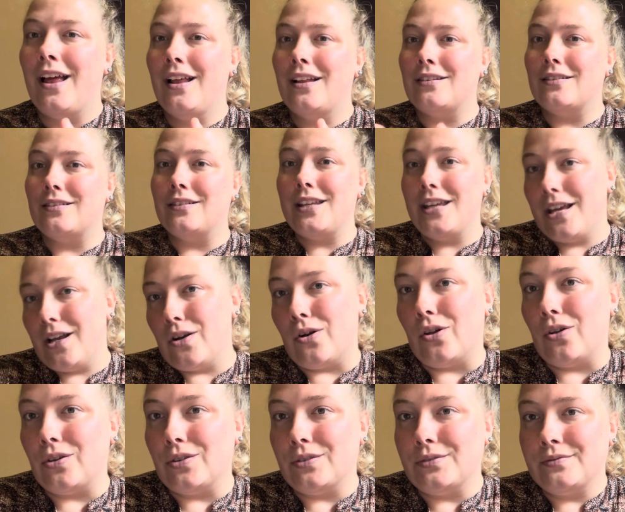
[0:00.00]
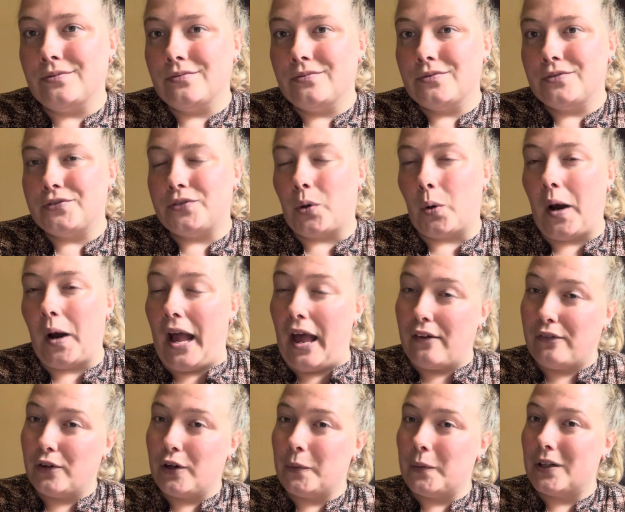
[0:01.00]
legal for
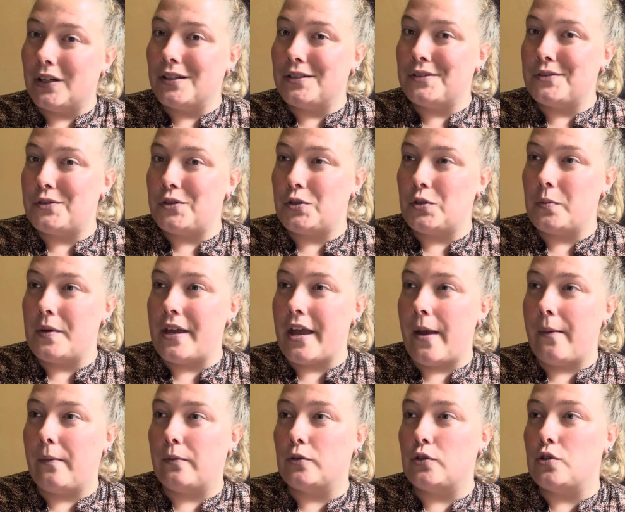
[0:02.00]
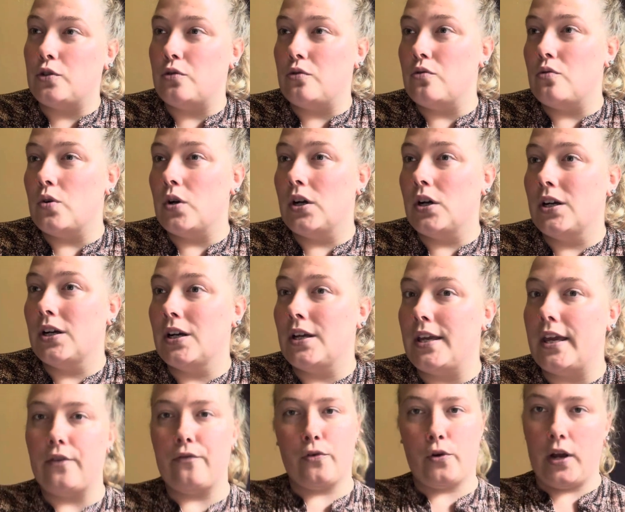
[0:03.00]
everyone to be able to
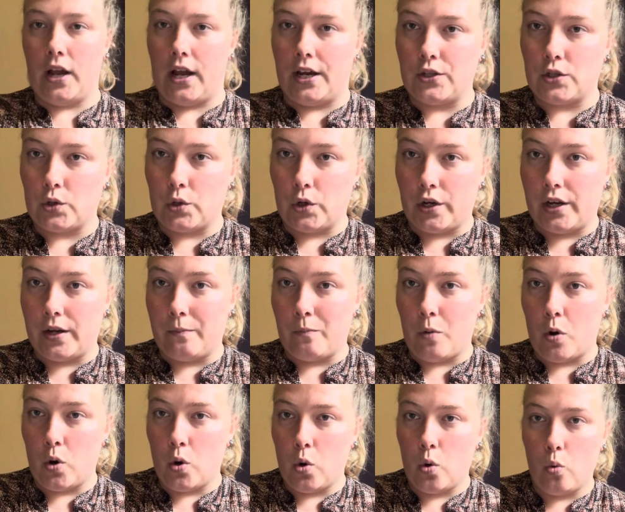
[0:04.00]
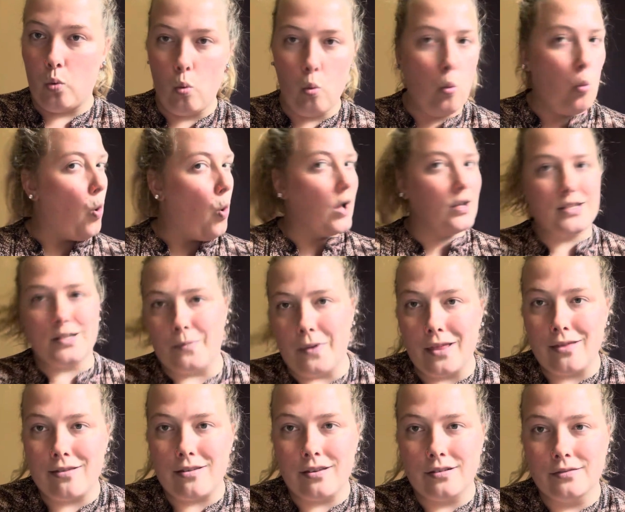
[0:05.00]
get free ice cream once a
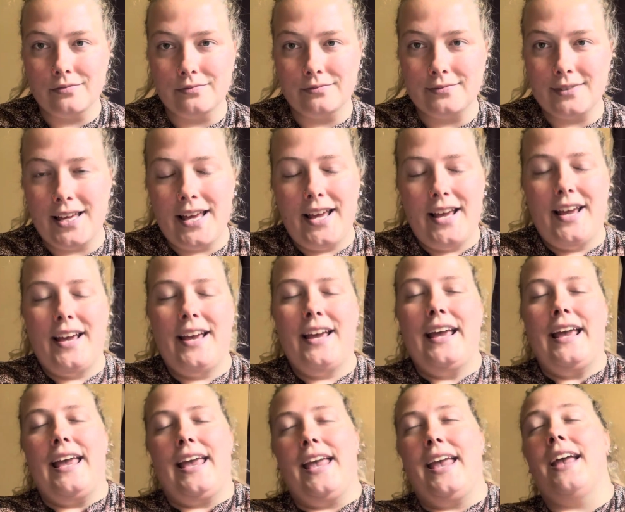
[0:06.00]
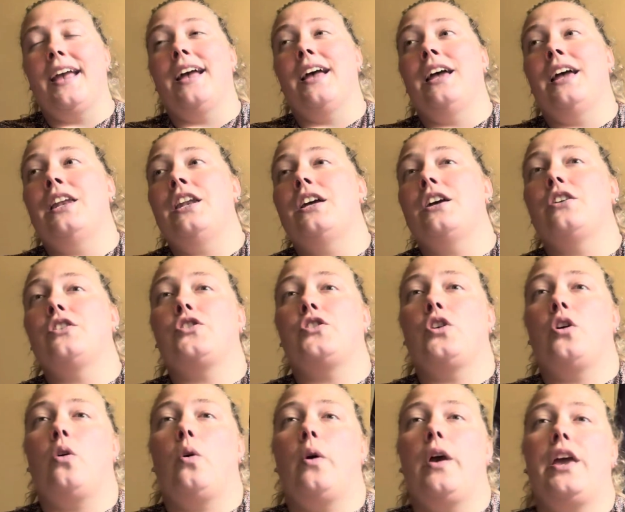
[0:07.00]
month. And
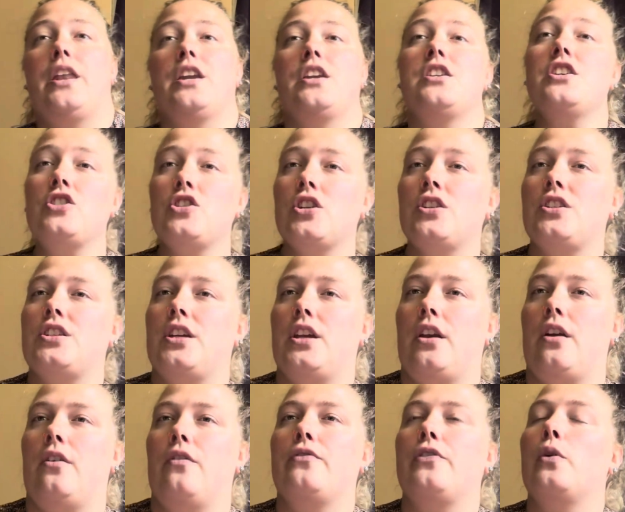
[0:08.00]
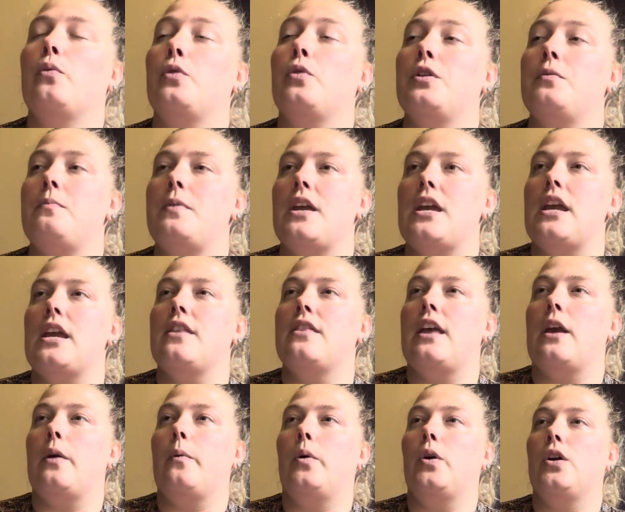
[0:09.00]
so an initiative would be,
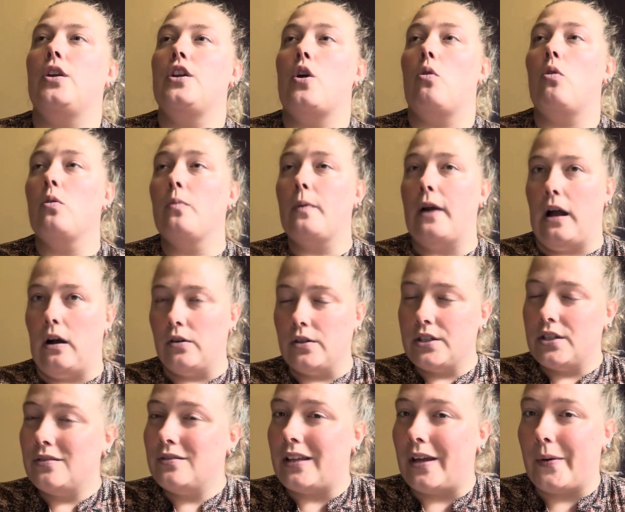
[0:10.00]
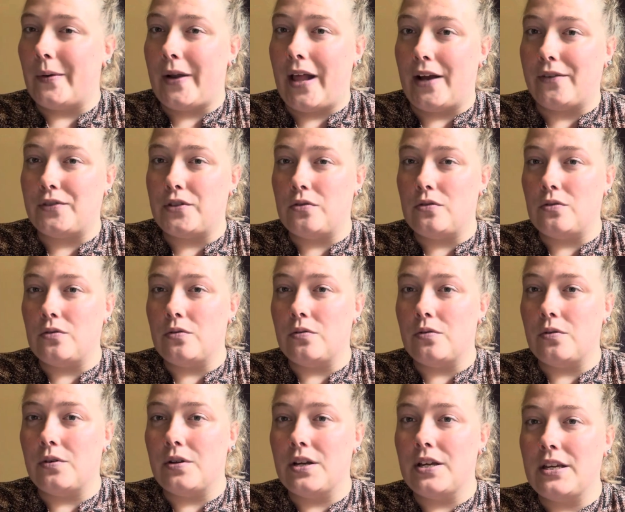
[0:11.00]
they would go around, they would have
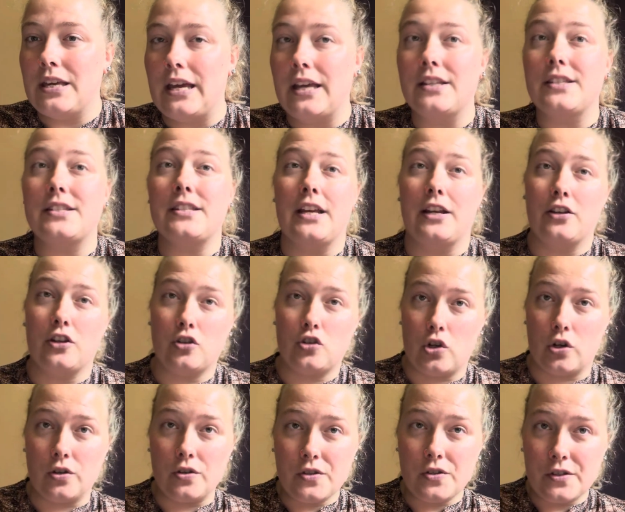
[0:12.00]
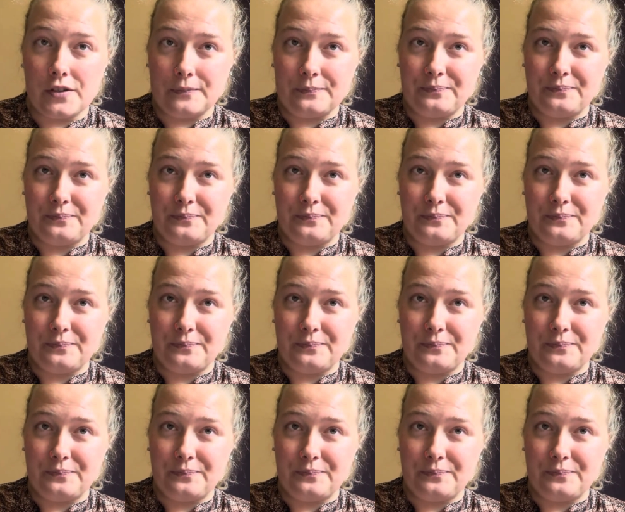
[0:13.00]
to get signatures.